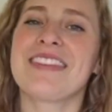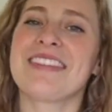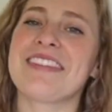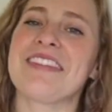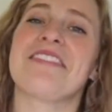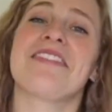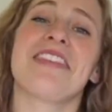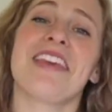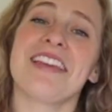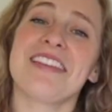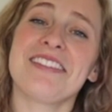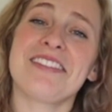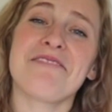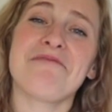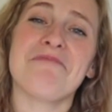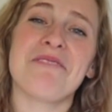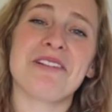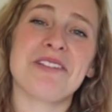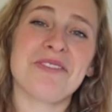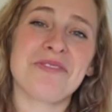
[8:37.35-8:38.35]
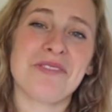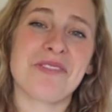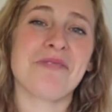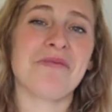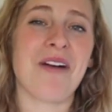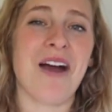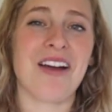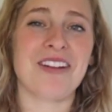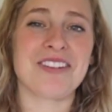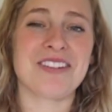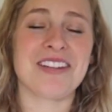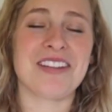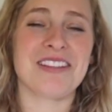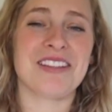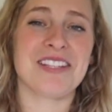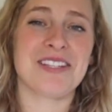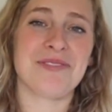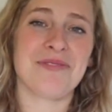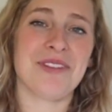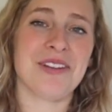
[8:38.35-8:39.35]
So thanks so much for watching.
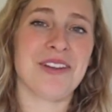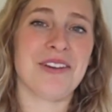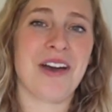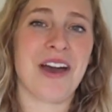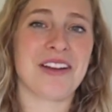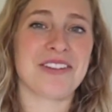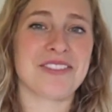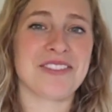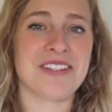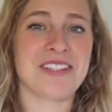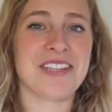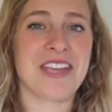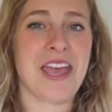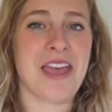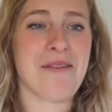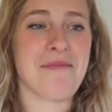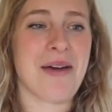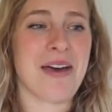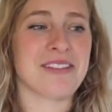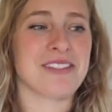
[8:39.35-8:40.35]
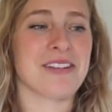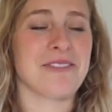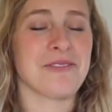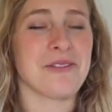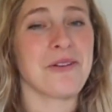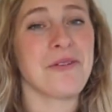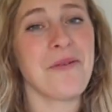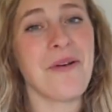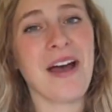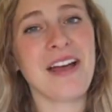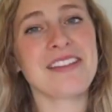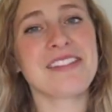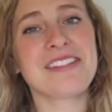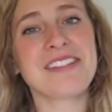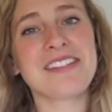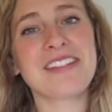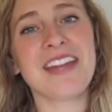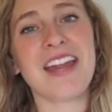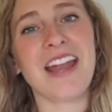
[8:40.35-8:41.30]
This video actually came as a request,